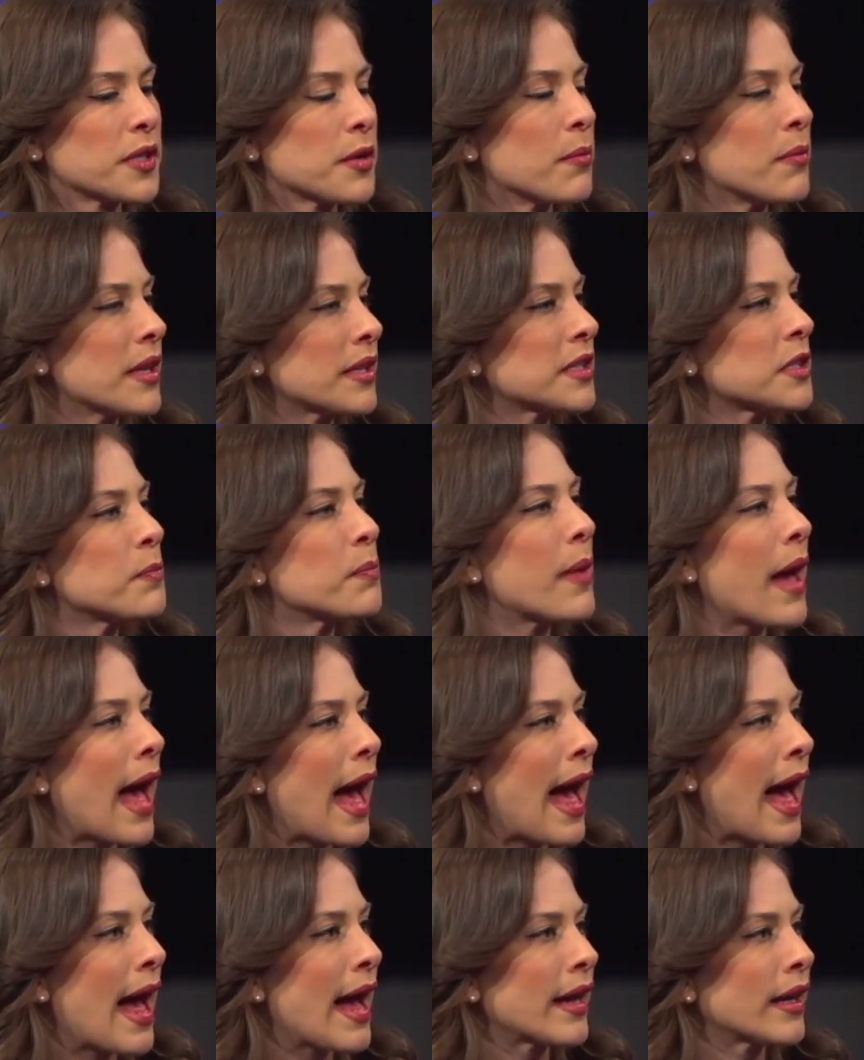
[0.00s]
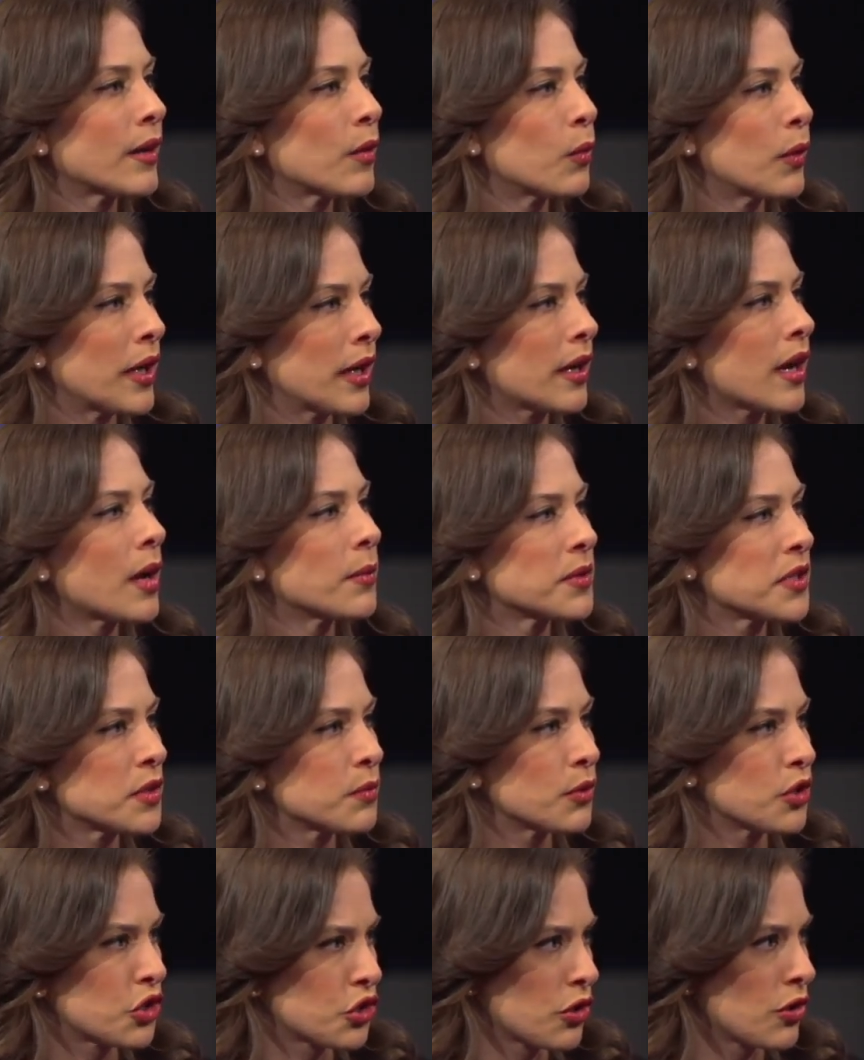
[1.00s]
was a mixed bag when it comes
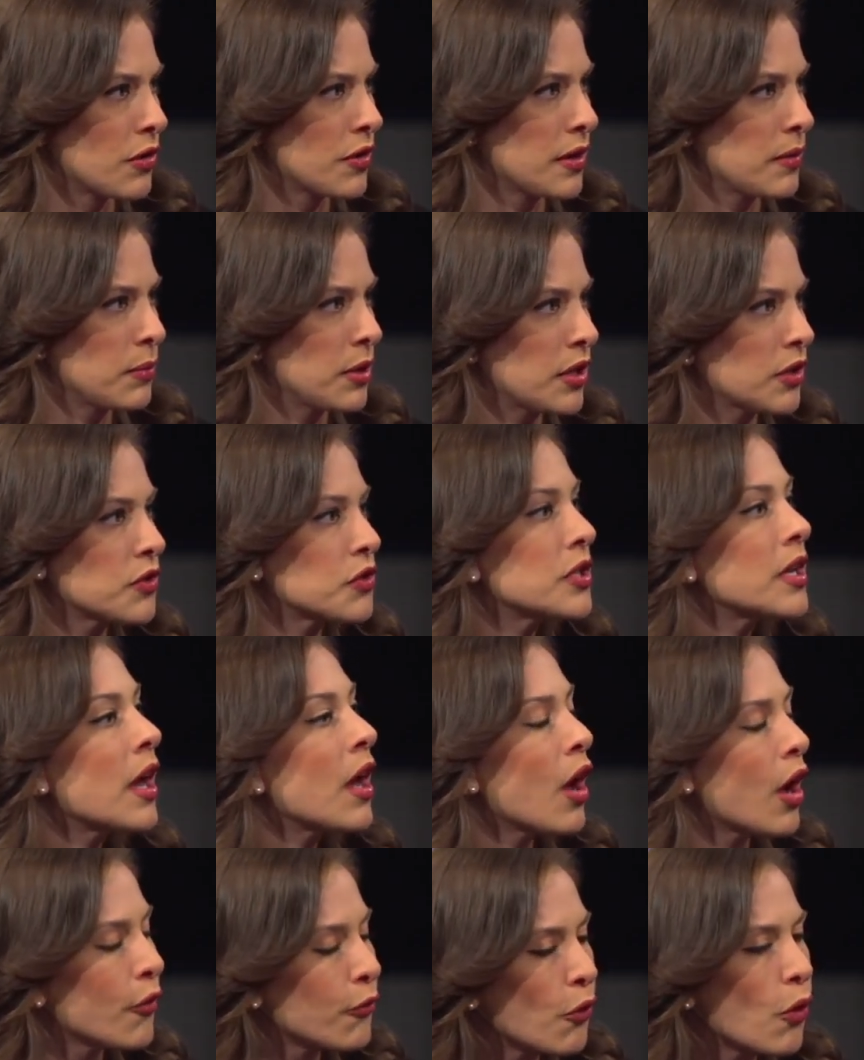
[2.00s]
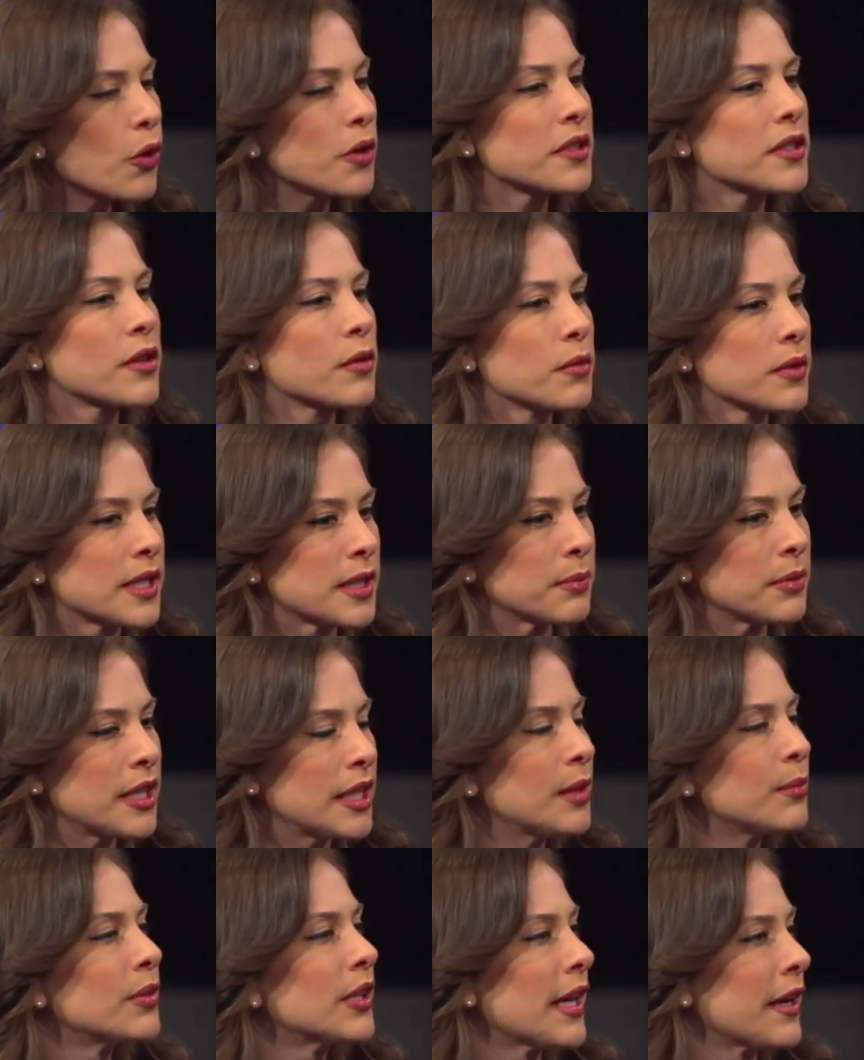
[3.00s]
to maturity, because of course there were some
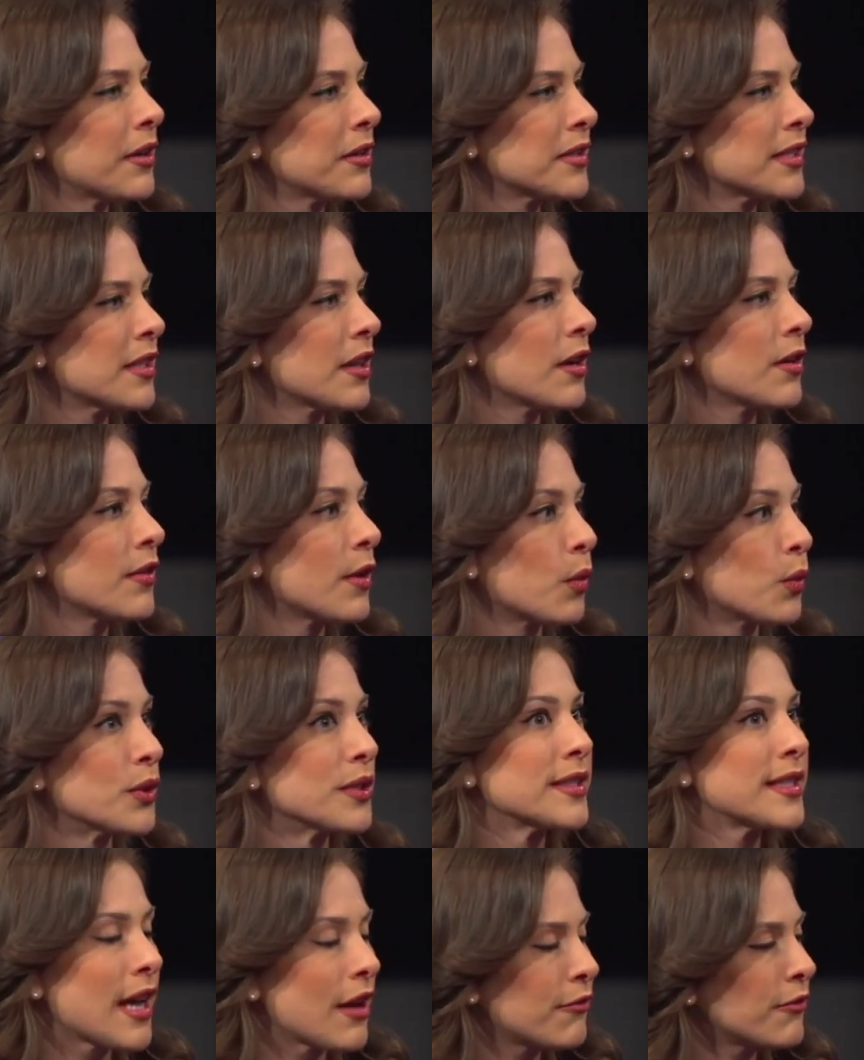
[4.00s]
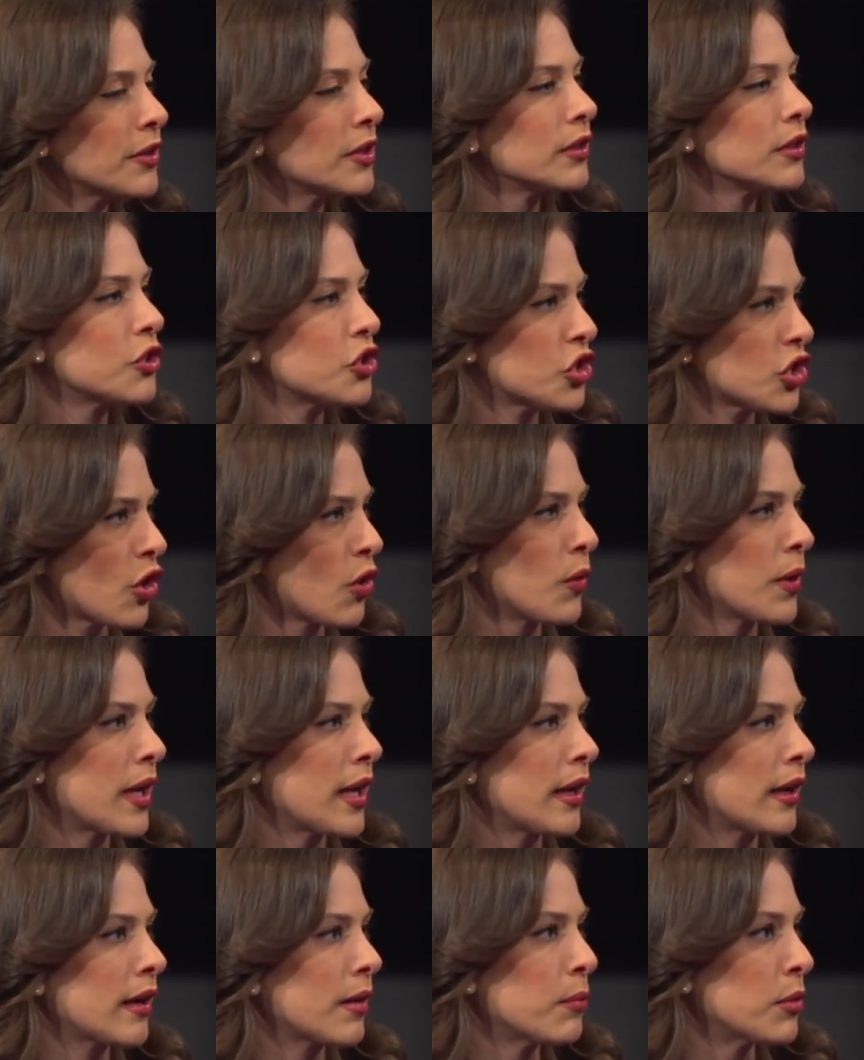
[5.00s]
key players there that were definitely
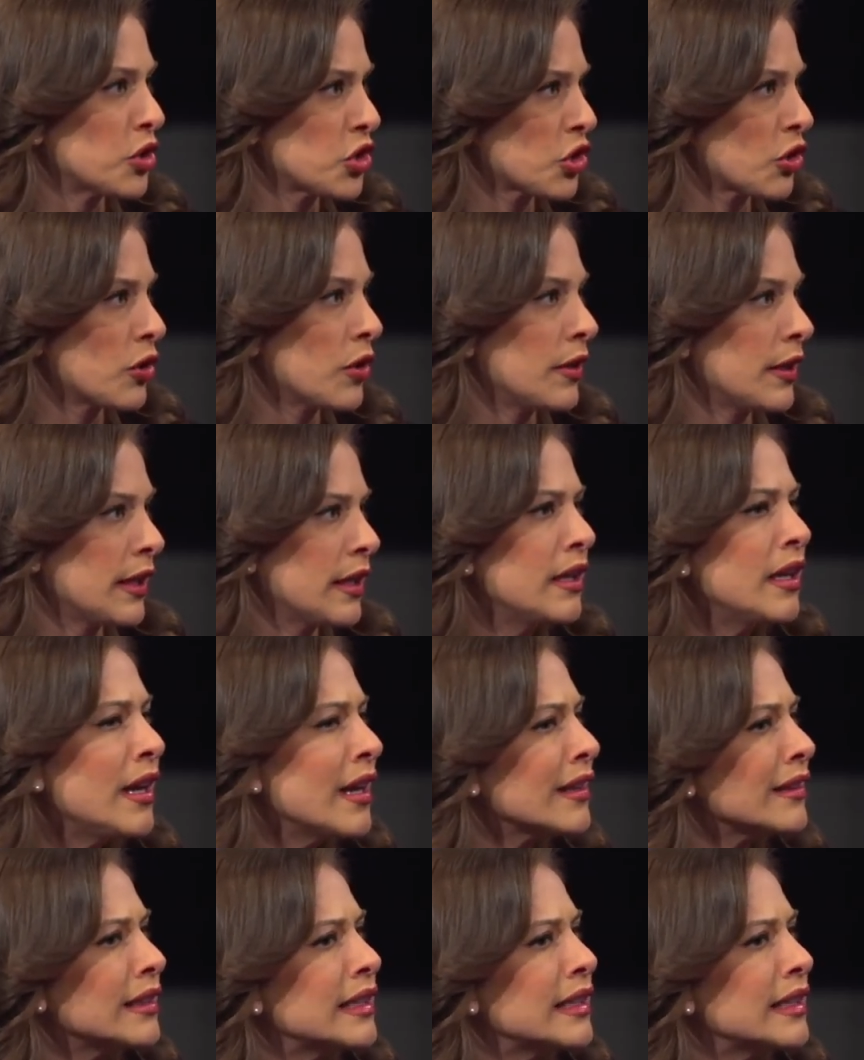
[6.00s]
showing maturity.